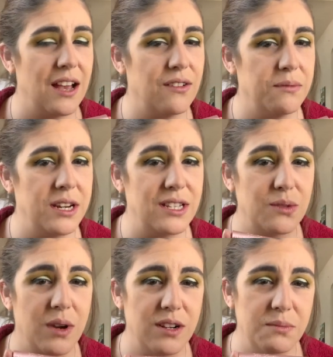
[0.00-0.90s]
Everybody
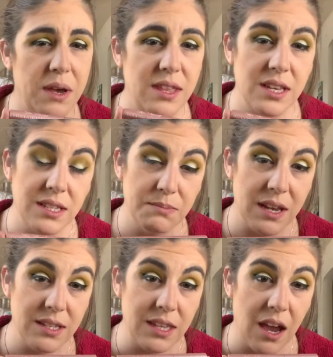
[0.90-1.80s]
Swears by this
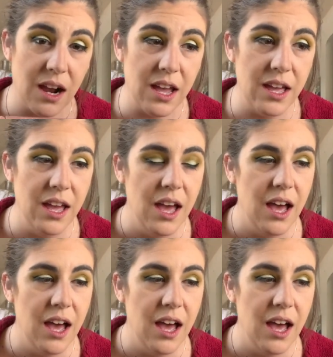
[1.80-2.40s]
mascara.